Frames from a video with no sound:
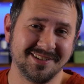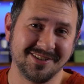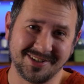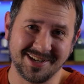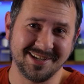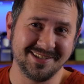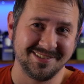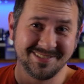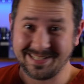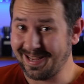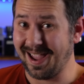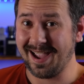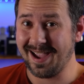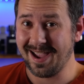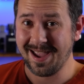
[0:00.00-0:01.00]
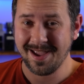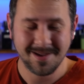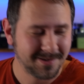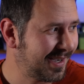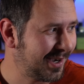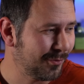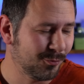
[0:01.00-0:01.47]
Okay.
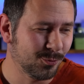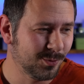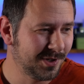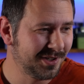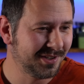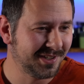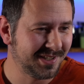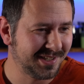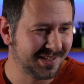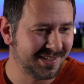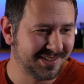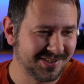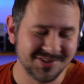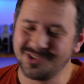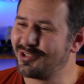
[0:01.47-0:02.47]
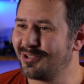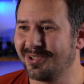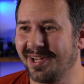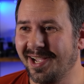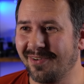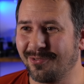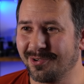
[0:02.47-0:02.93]
I really
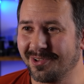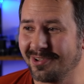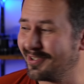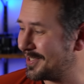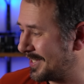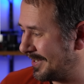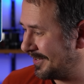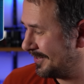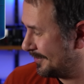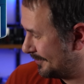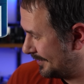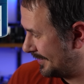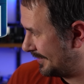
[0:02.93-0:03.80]
should have one of those out here.